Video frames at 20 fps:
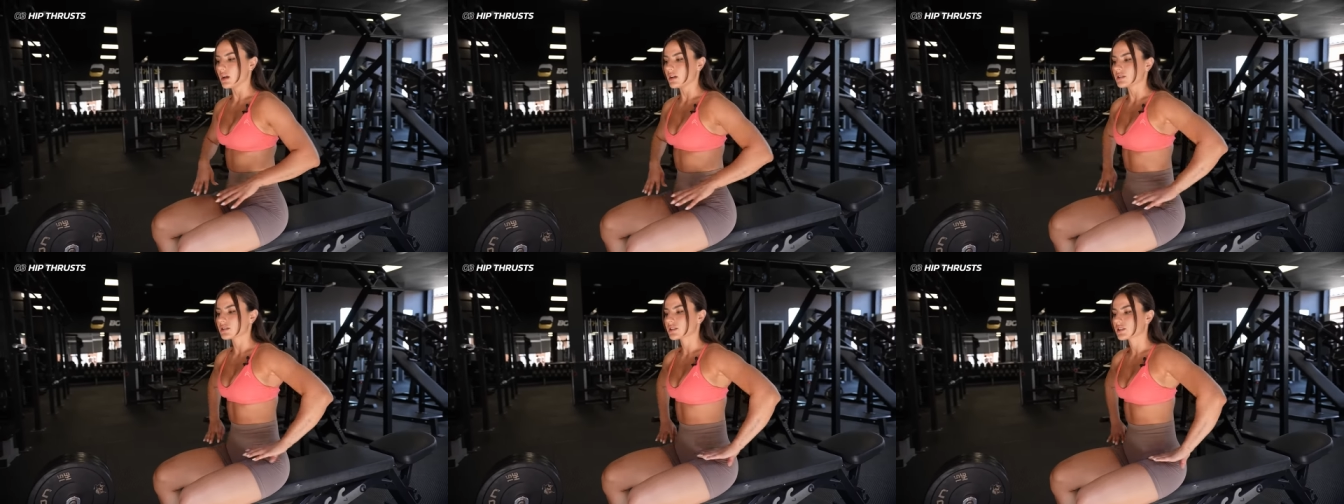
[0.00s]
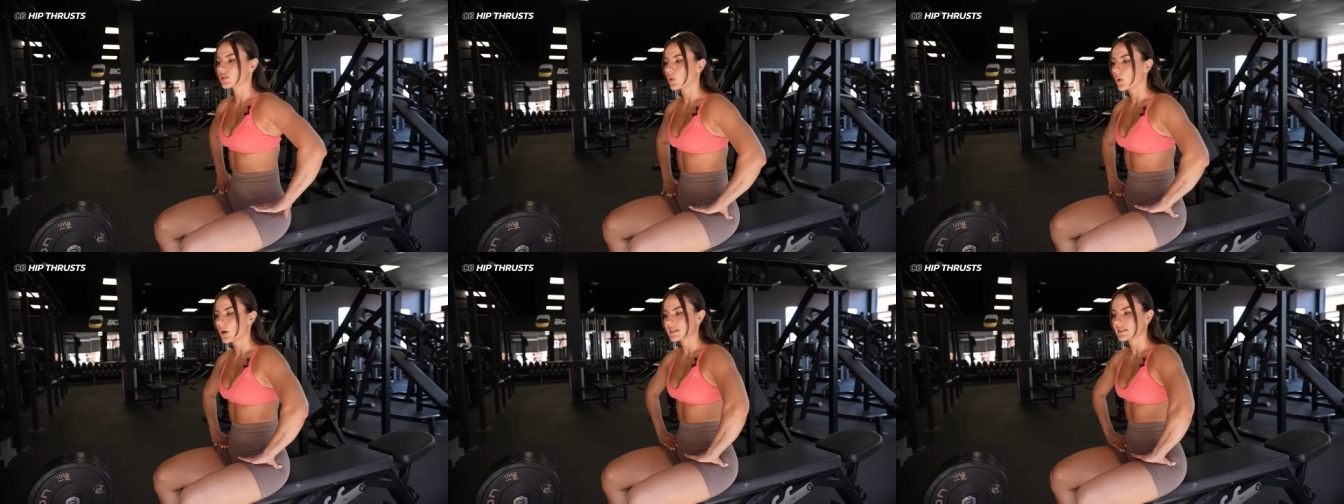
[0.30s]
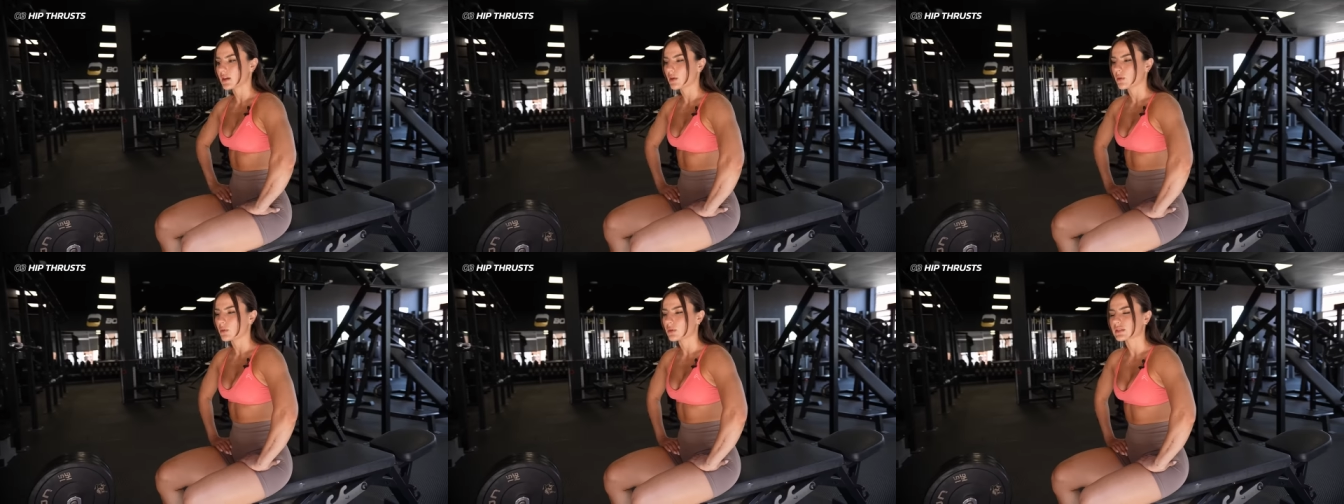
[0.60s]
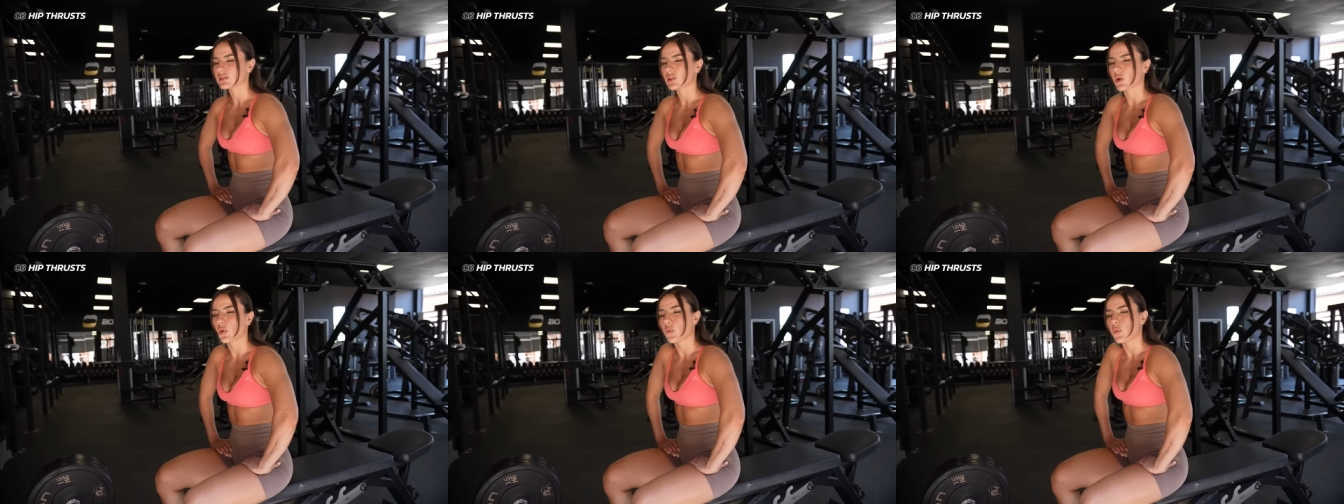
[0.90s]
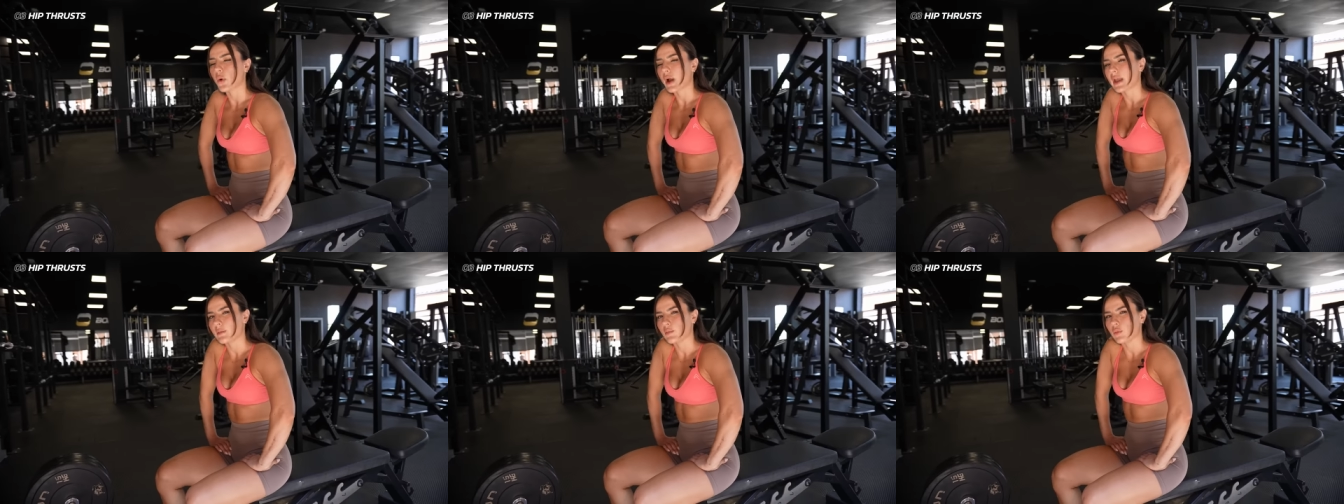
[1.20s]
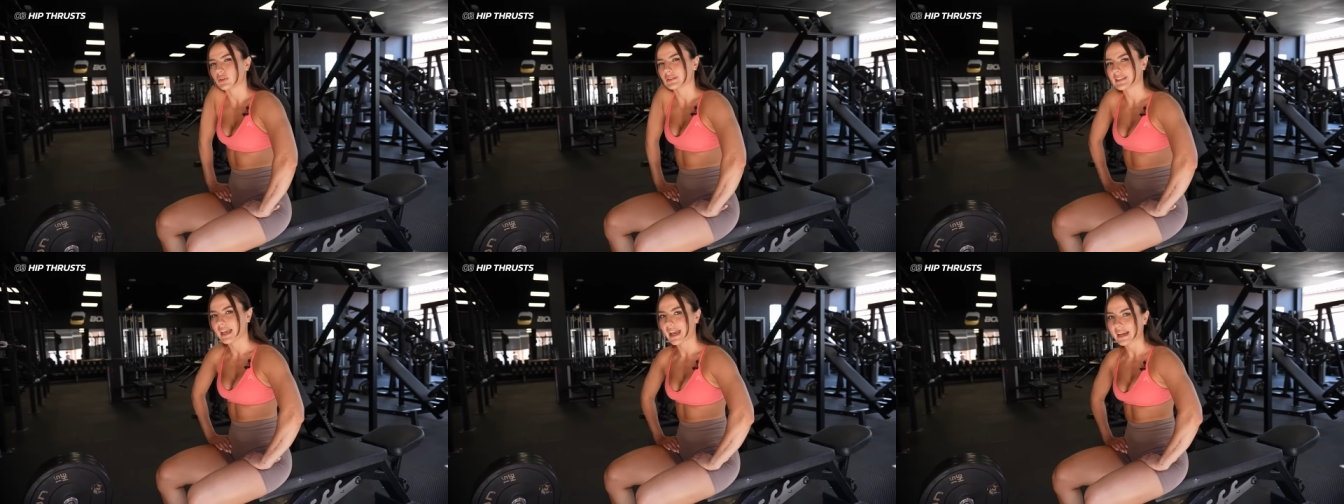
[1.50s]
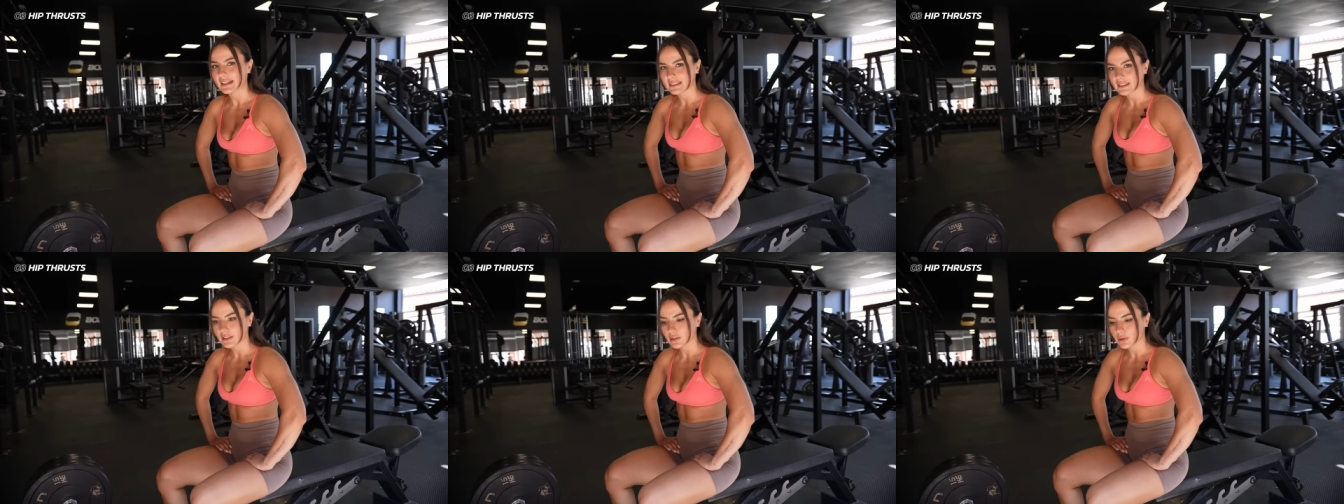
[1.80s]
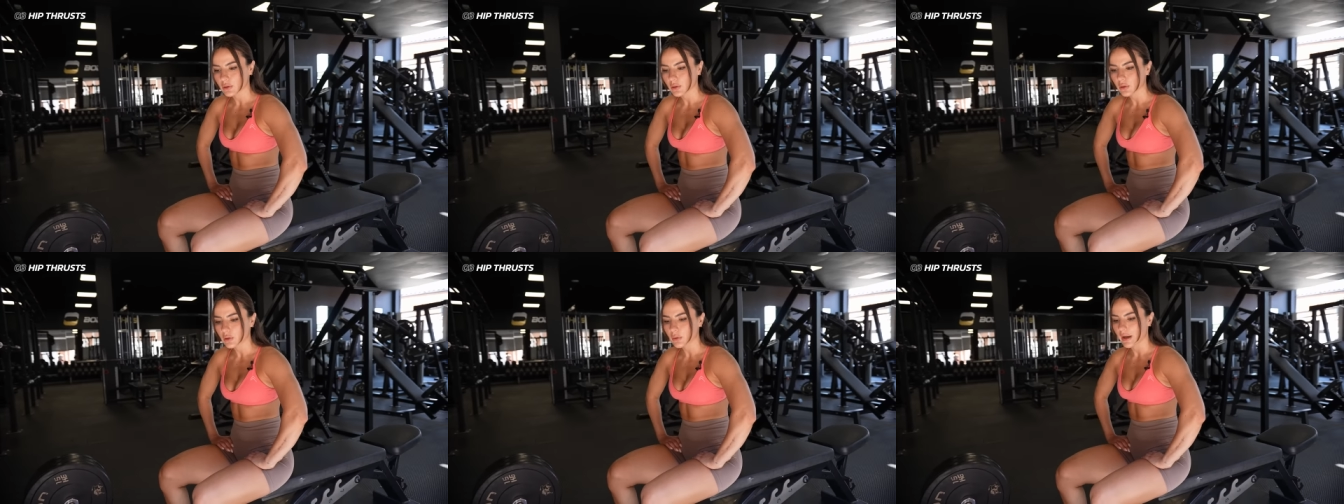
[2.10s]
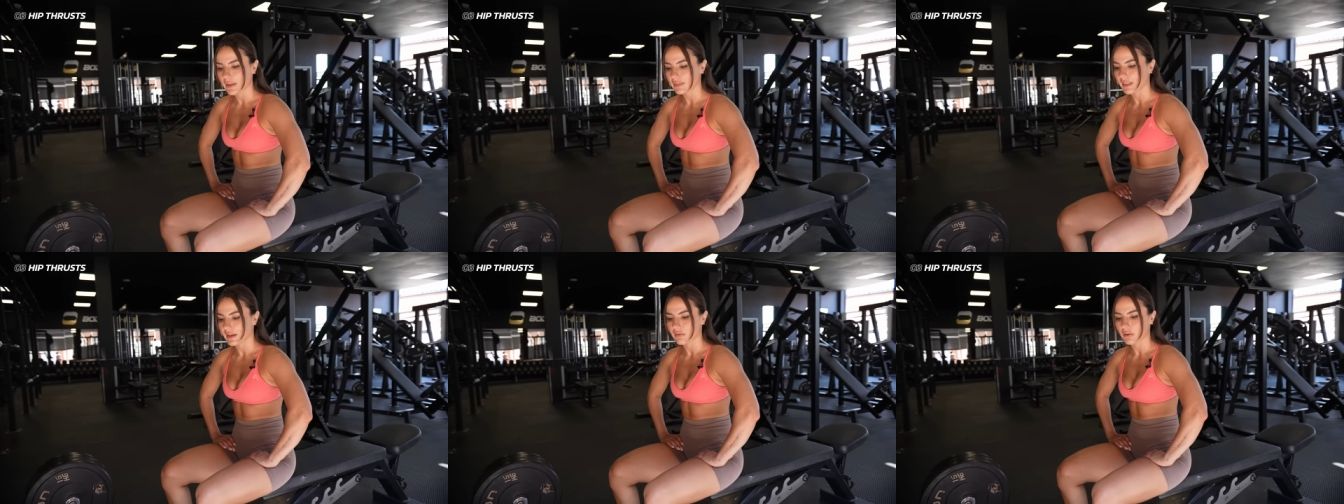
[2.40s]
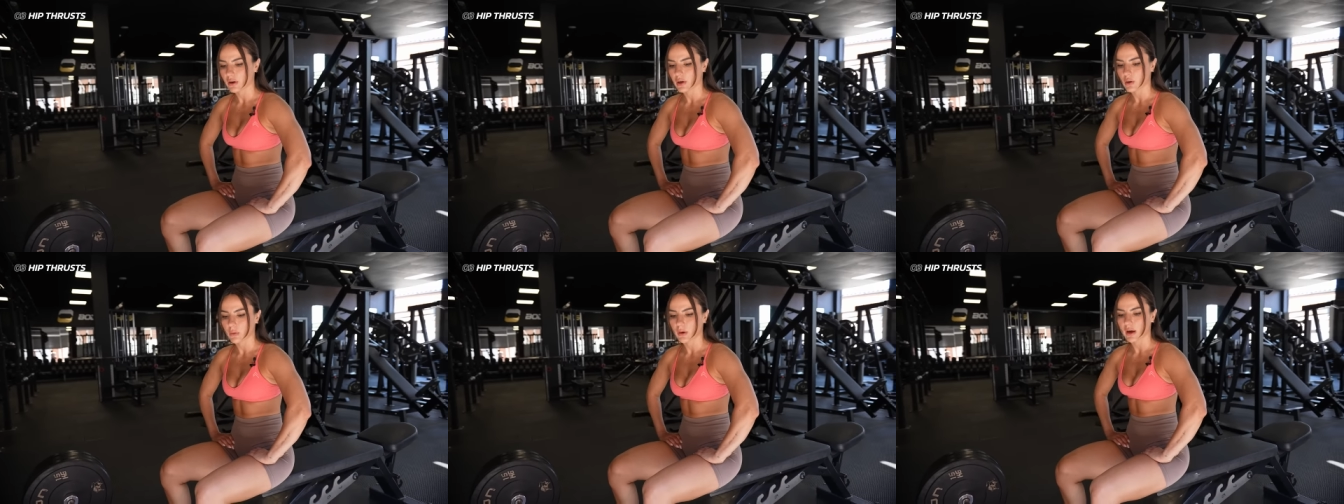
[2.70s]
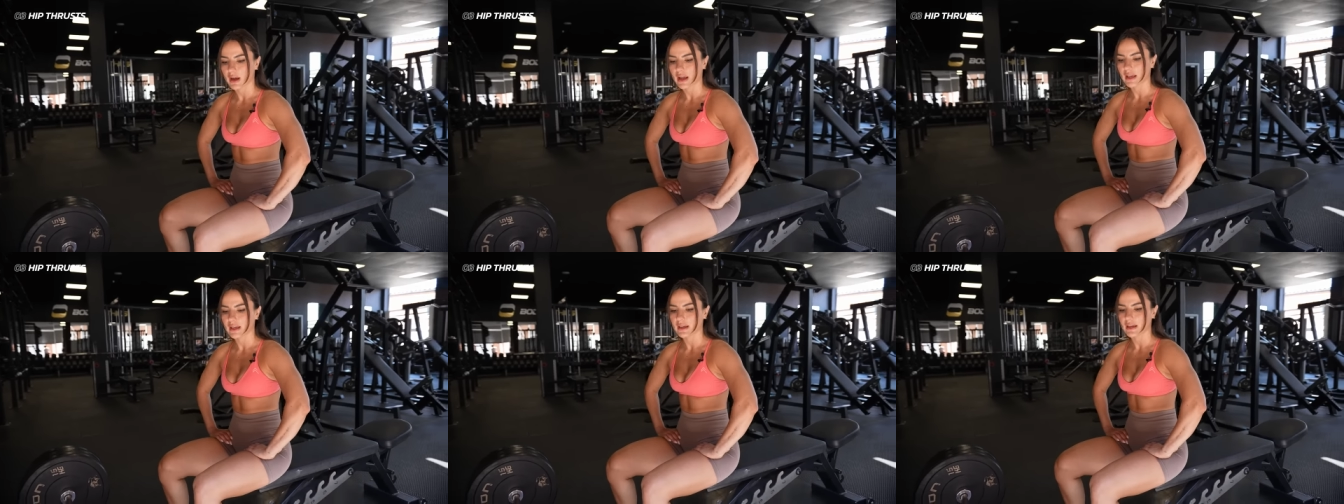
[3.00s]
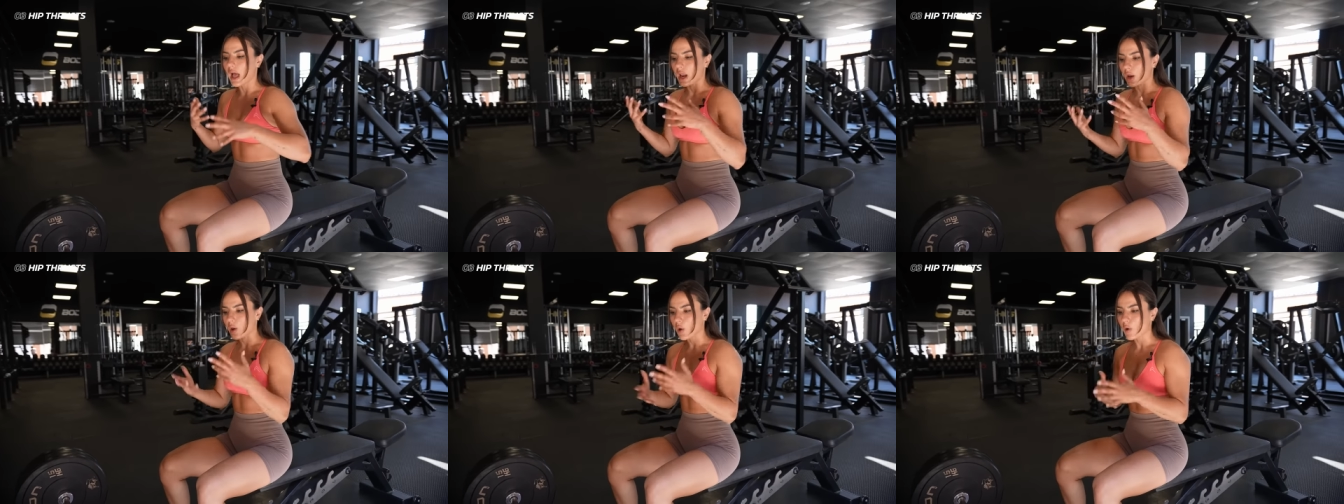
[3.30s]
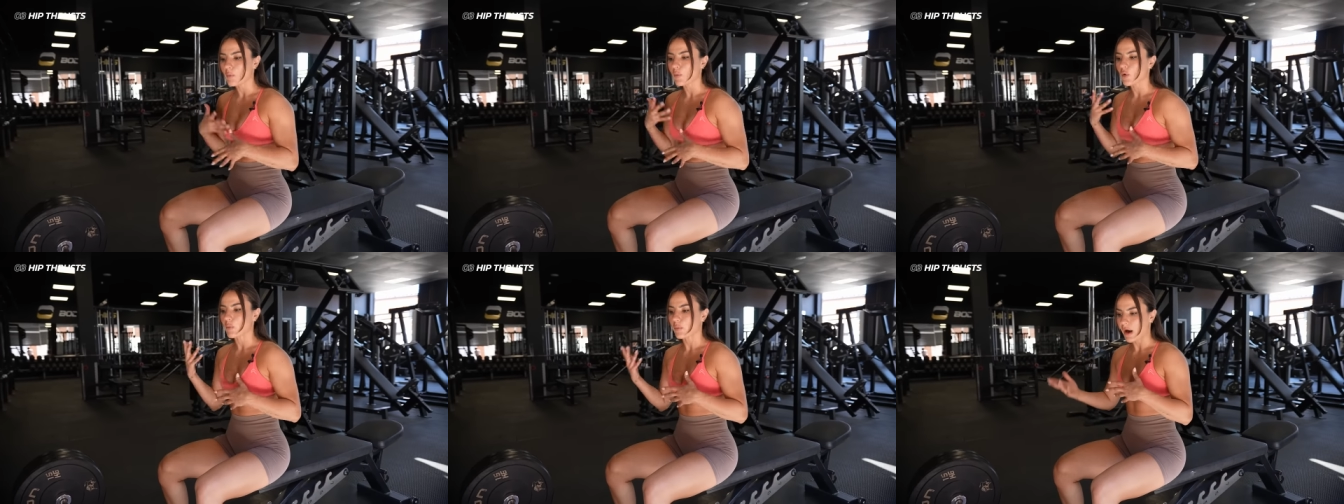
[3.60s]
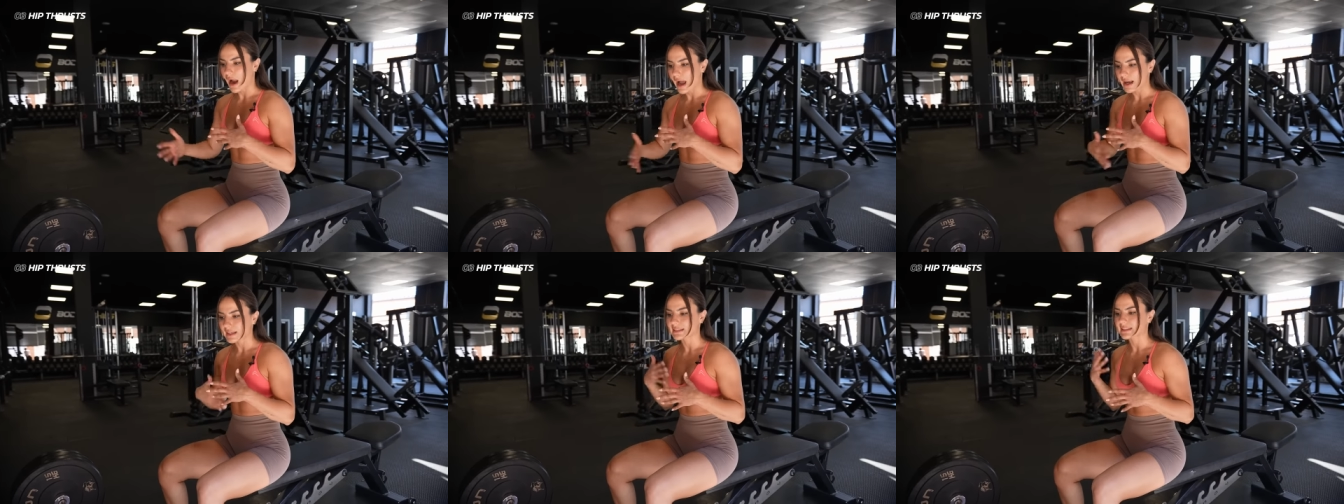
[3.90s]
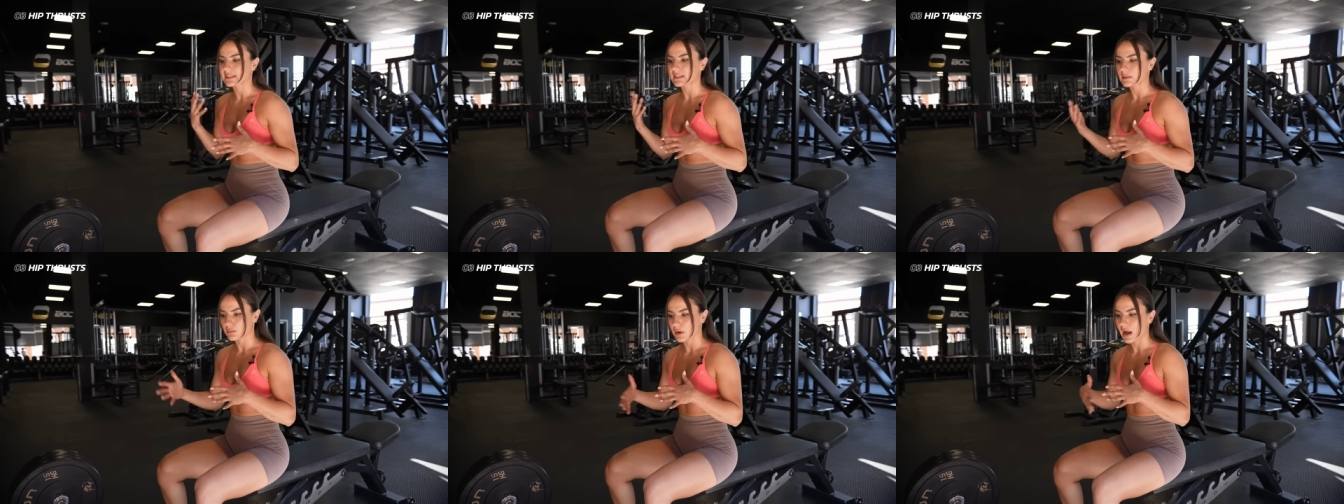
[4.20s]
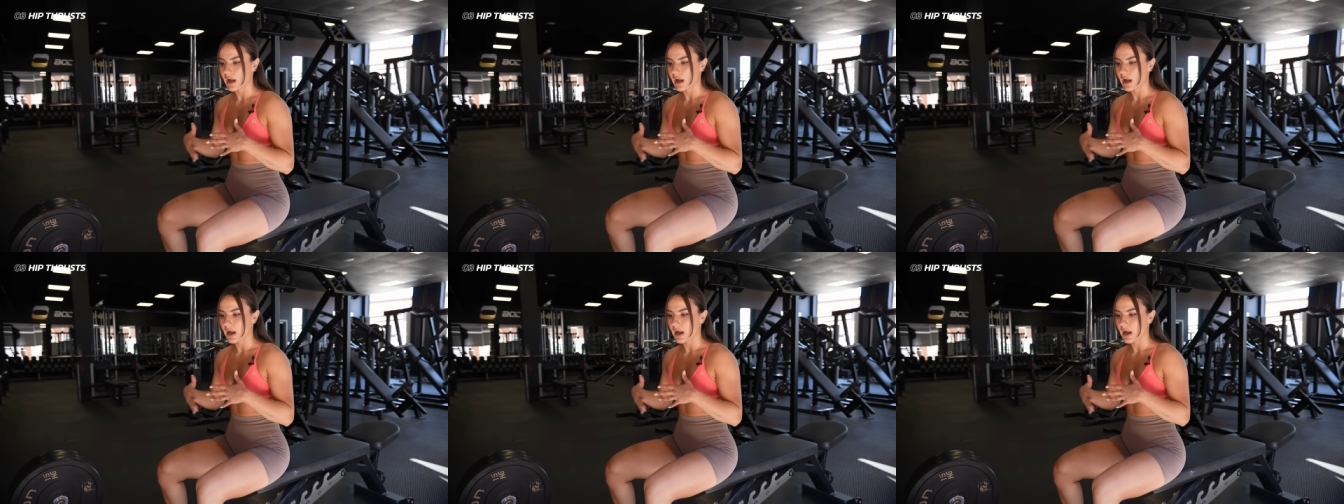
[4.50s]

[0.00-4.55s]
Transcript: squats are also way more technical and they require a lot more practice and